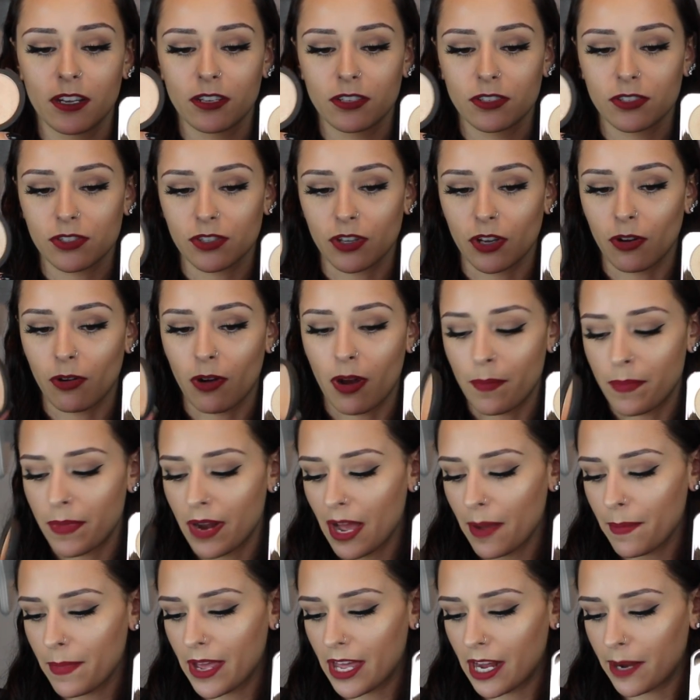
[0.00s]
So I'm
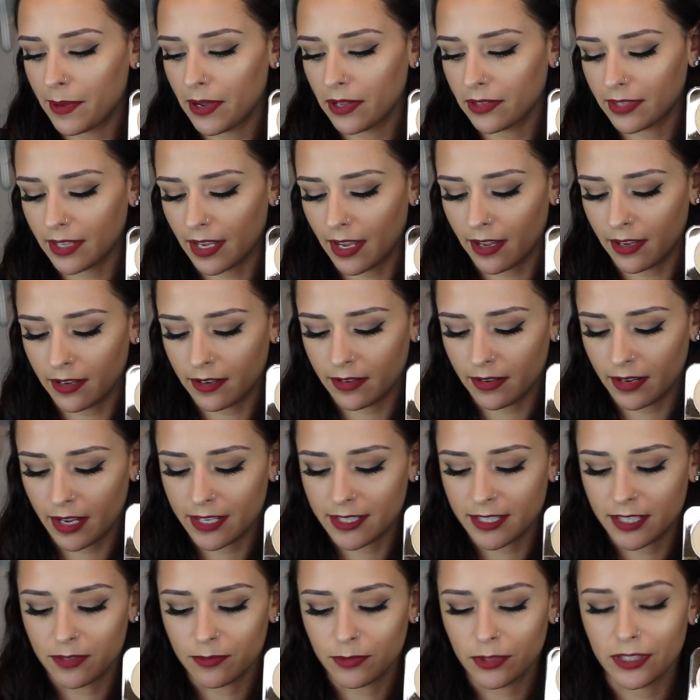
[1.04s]
not mad about that. I
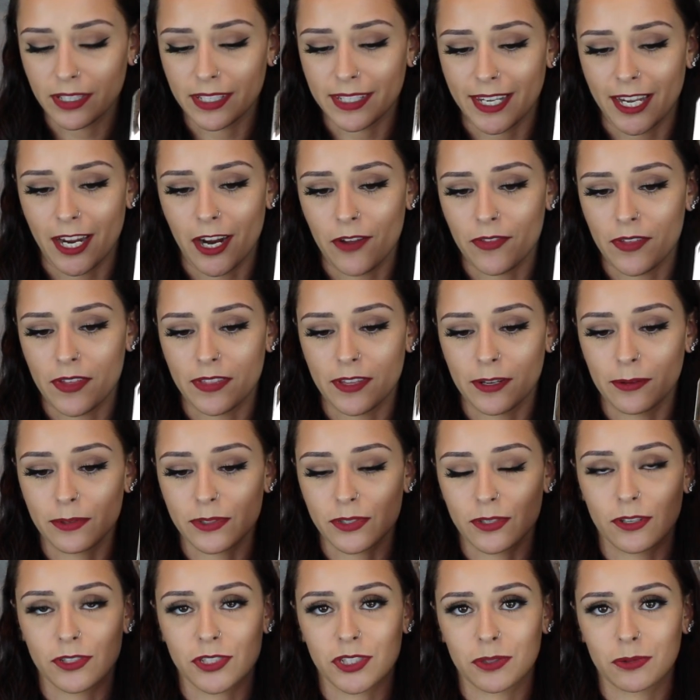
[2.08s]
didn't really care that there
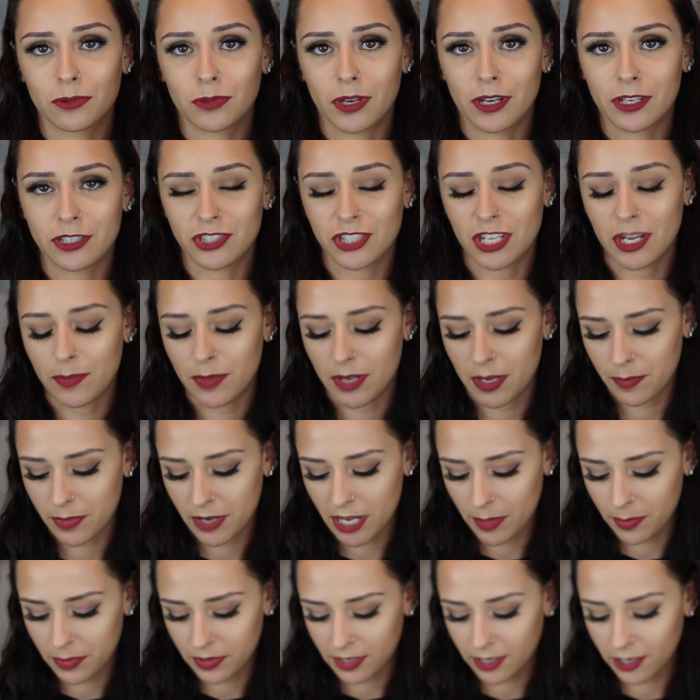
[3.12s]
was also a Champagne
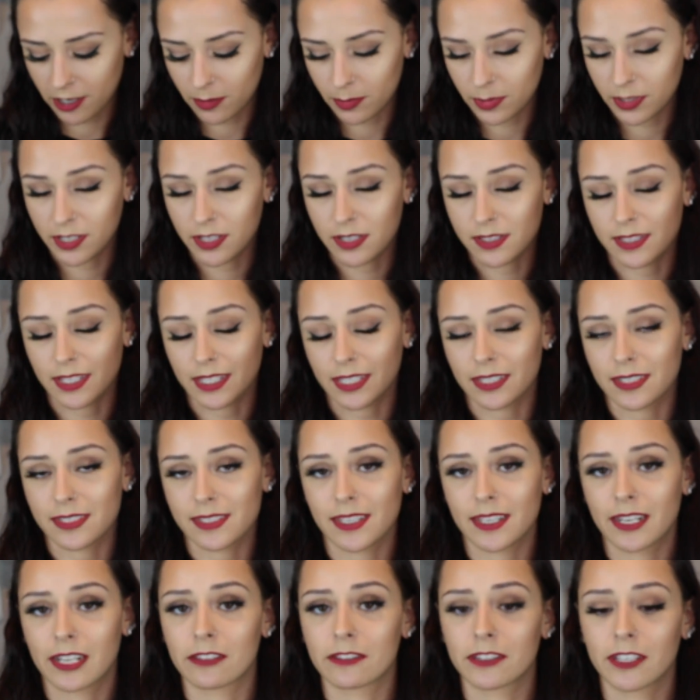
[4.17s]
Pop in here because, like I
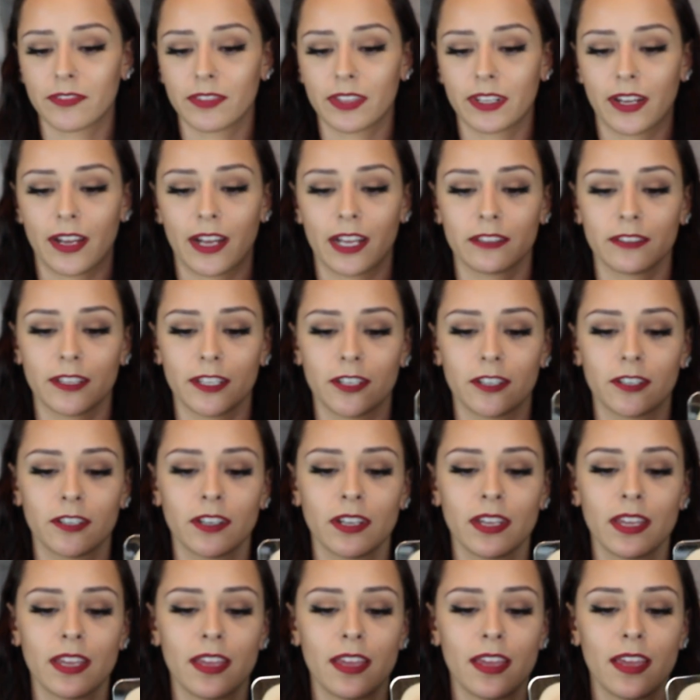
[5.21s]
said, I love that highlighter.
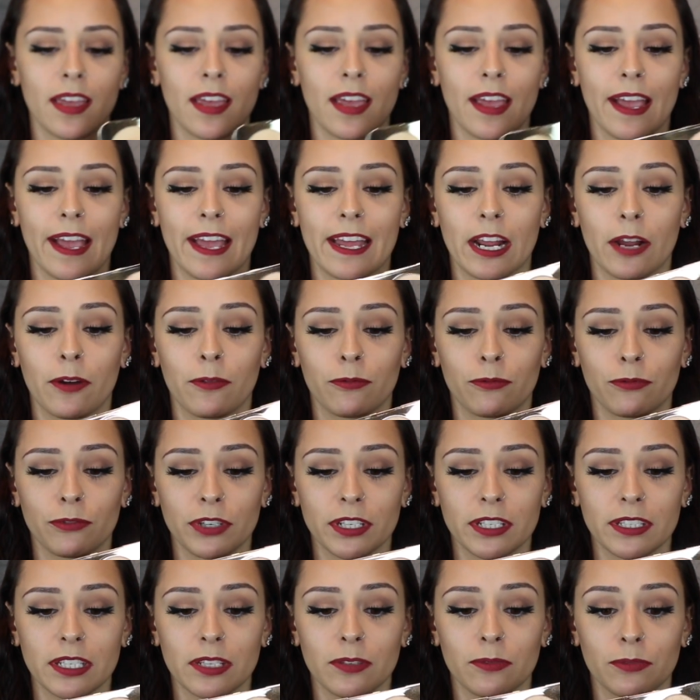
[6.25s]
And I
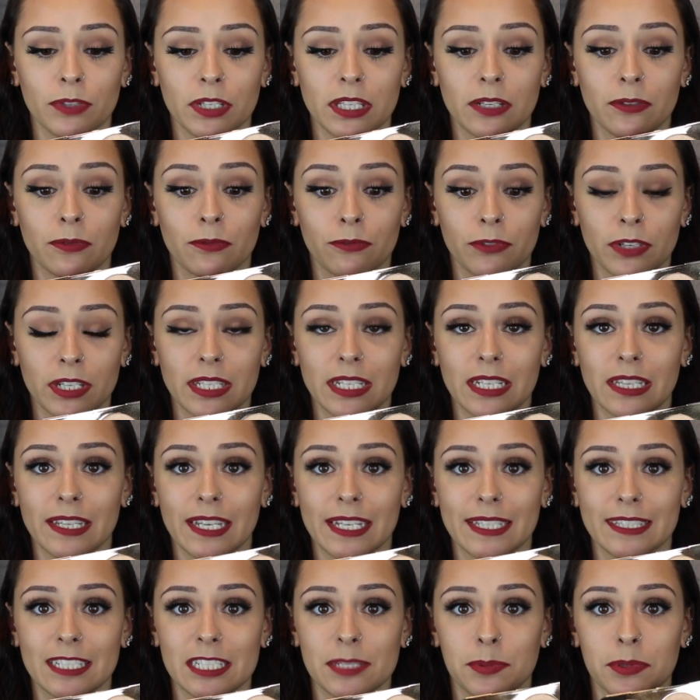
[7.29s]
really, really, really
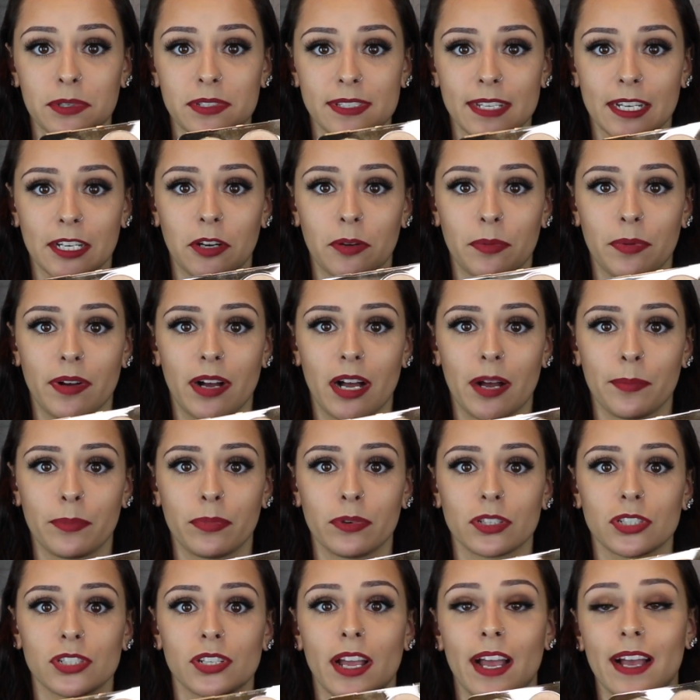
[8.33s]
like this Prosecco Pop,
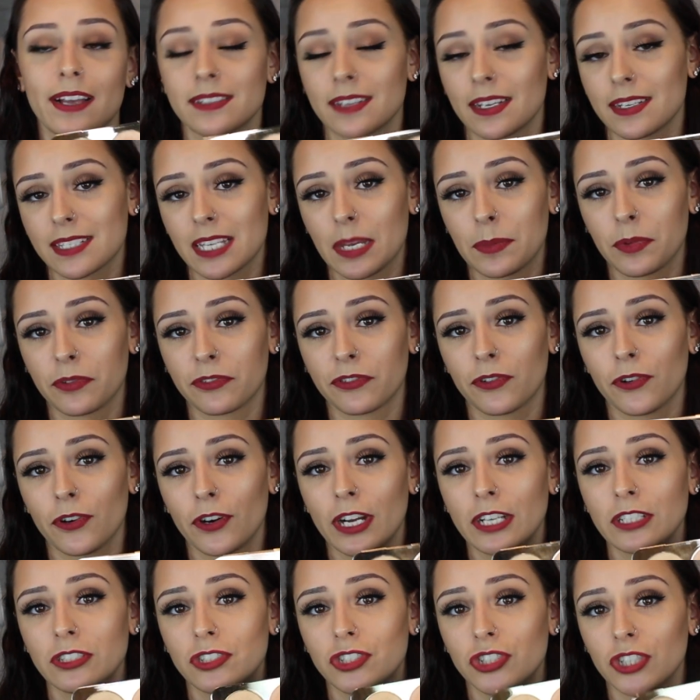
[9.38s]
which, as I said before,
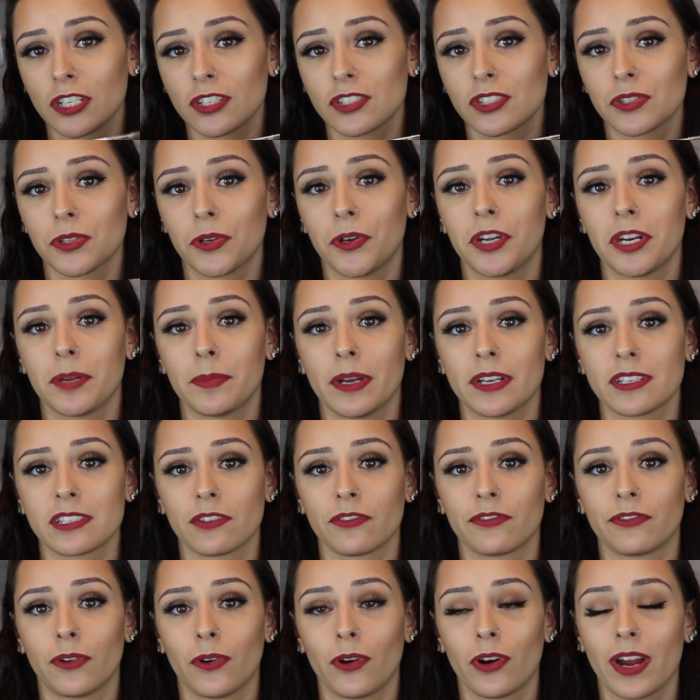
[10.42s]
I just saw it in my
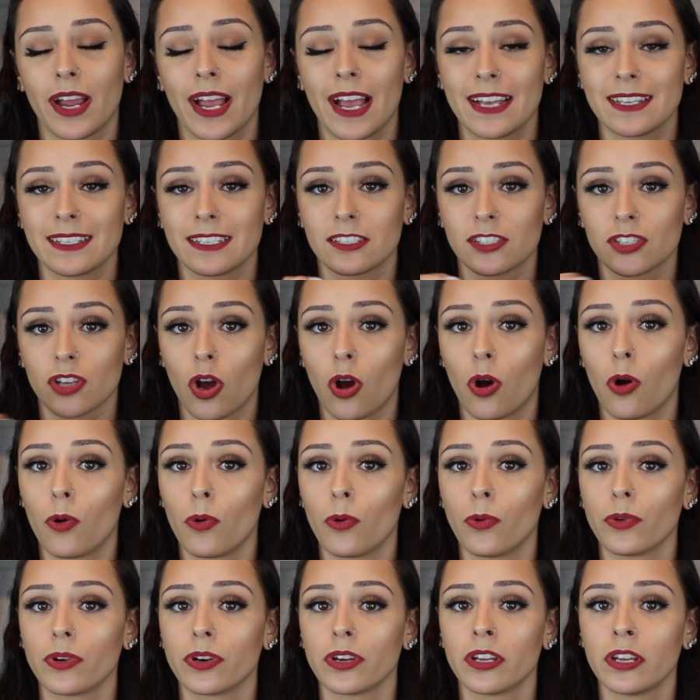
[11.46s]
Sephora as its
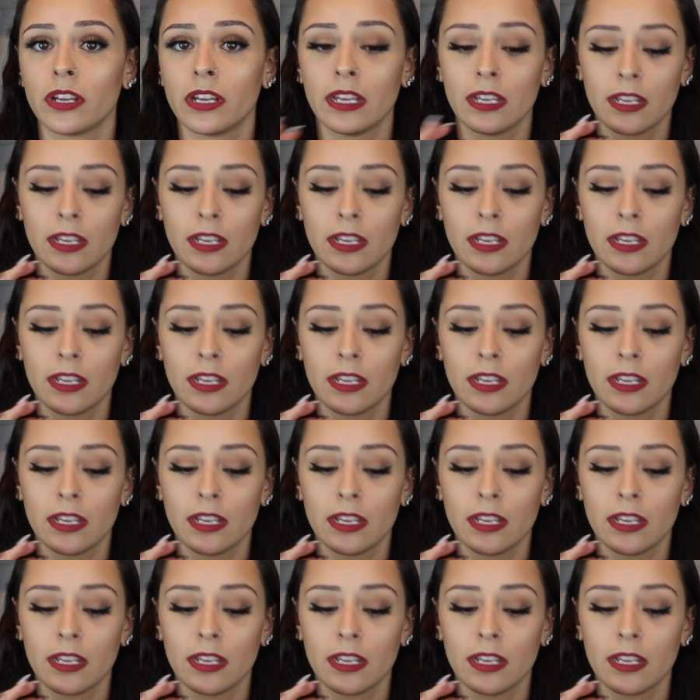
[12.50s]
own